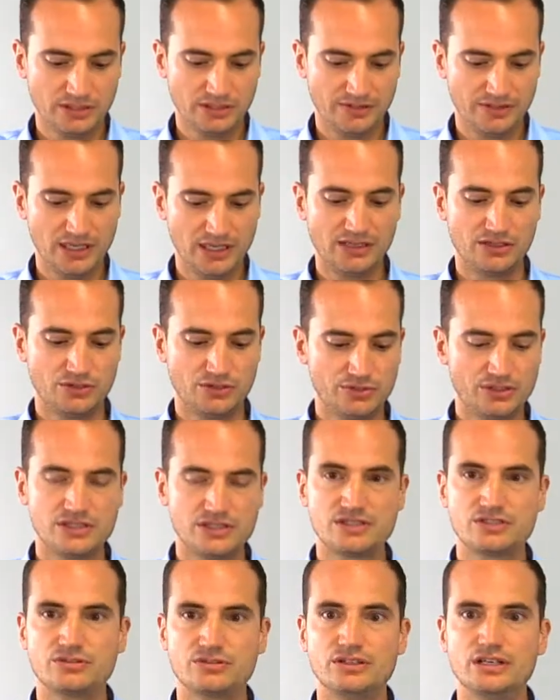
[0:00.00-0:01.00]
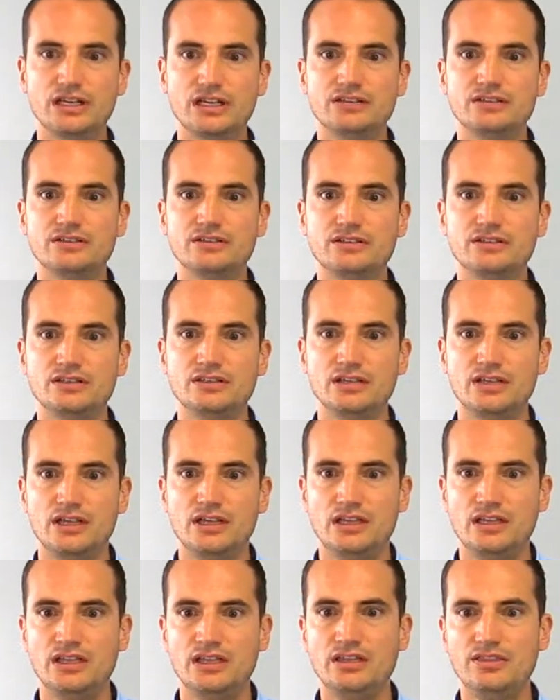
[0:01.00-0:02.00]
The encoder is connected
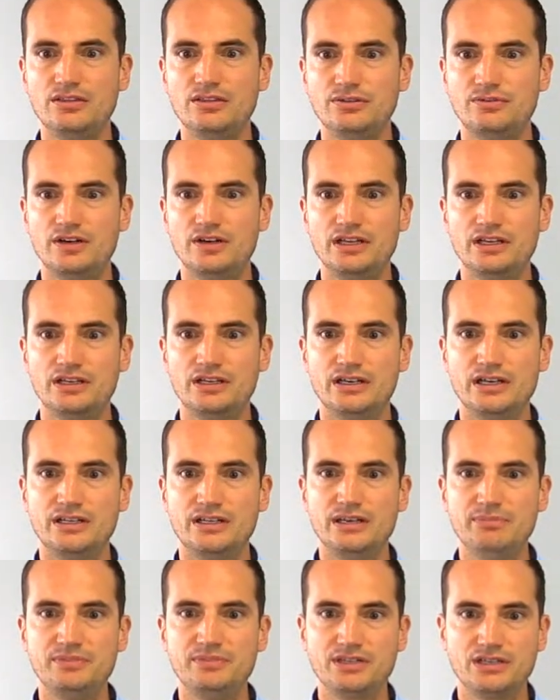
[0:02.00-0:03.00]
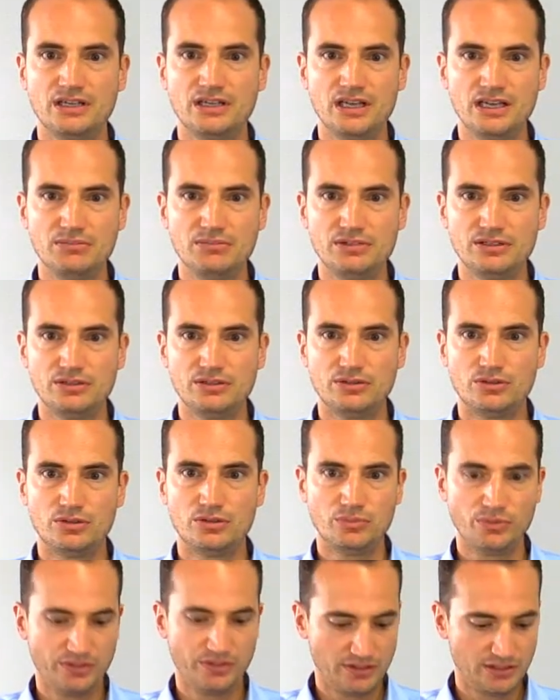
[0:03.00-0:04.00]
either via adapter cable
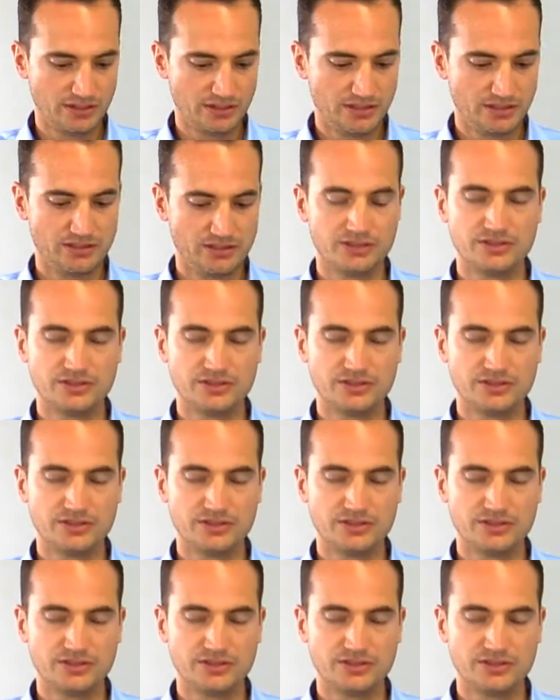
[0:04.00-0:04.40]
or with a